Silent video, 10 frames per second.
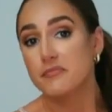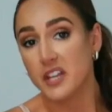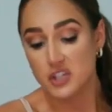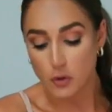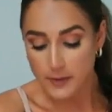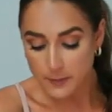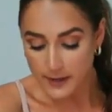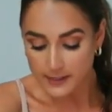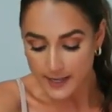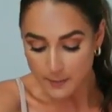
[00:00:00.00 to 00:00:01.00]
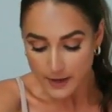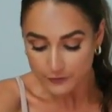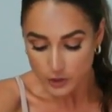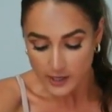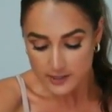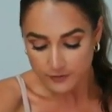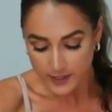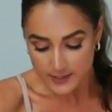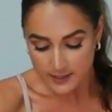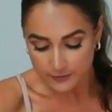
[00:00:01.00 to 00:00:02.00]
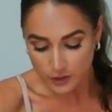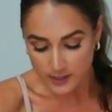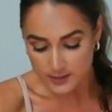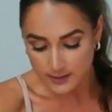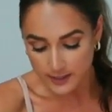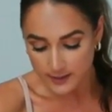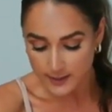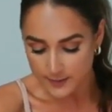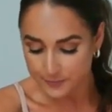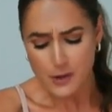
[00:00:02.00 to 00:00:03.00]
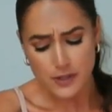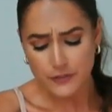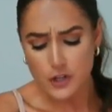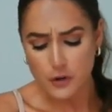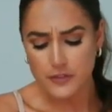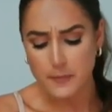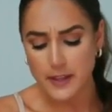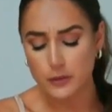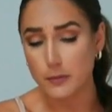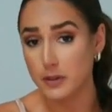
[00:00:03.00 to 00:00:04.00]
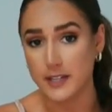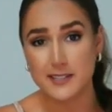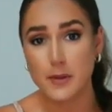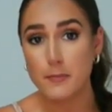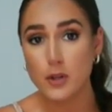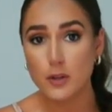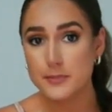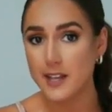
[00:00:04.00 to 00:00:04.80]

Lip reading: They don't make my lamp. I've tried to find it. I've tried to link it. I don't even know if they make the replacement bulbs.